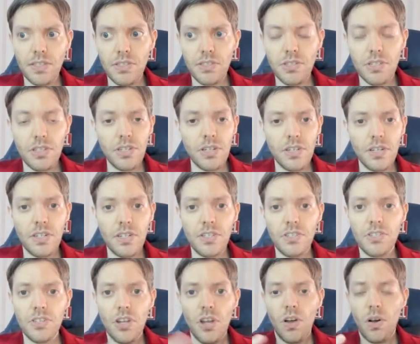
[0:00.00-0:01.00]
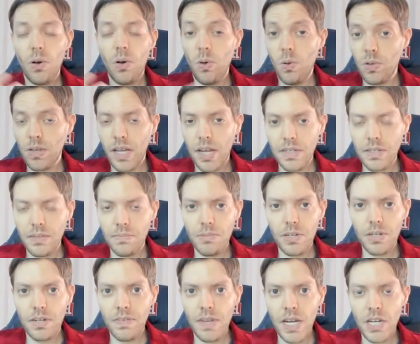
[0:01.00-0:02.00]
Turn's whole kind of
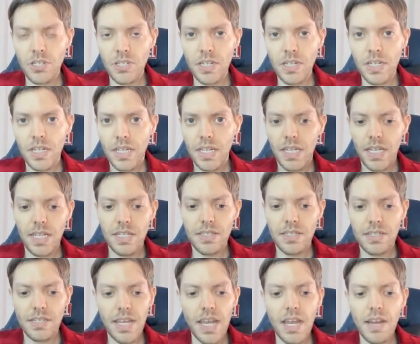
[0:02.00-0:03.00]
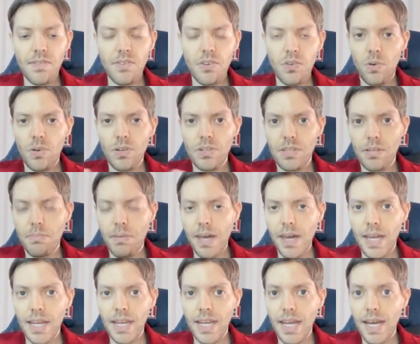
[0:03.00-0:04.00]
motivation is saved towards the
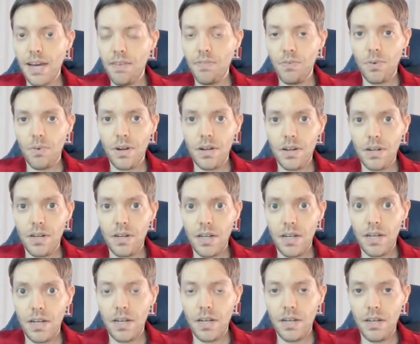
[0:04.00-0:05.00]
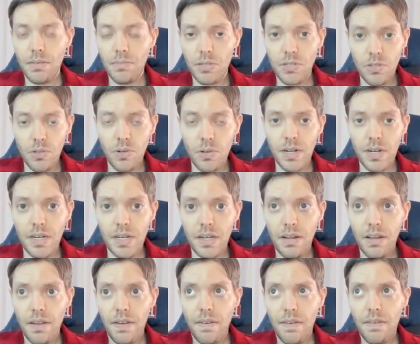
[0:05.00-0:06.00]
back half where uh,
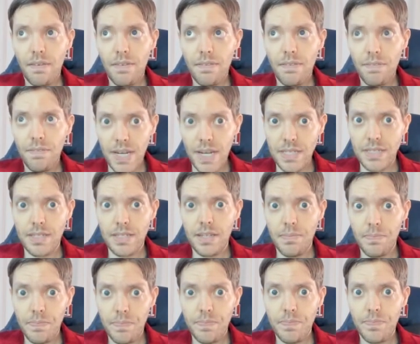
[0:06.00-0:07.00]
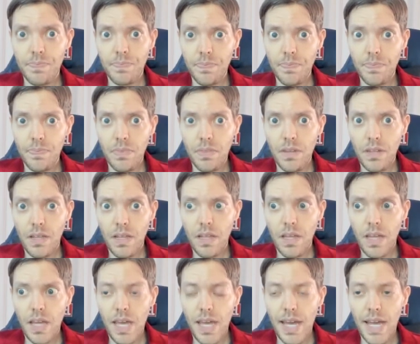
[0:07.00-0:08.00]
Midoriya fights him.
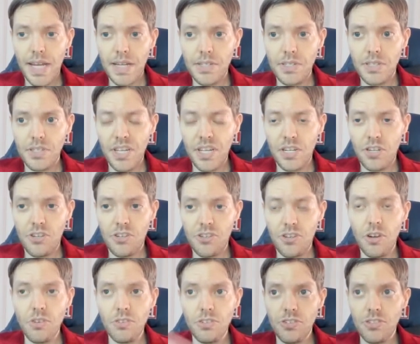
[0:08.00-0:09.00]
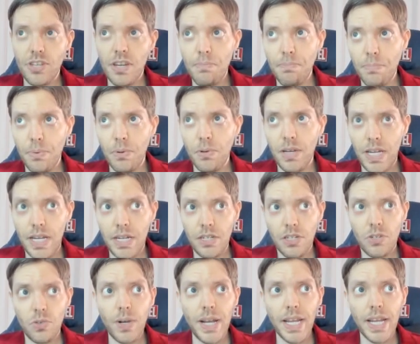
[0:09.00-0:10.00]
And it's so simple
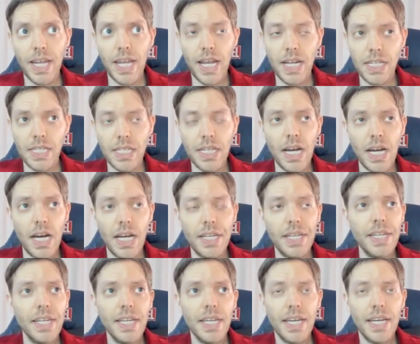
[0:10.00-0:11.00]
and quick and done.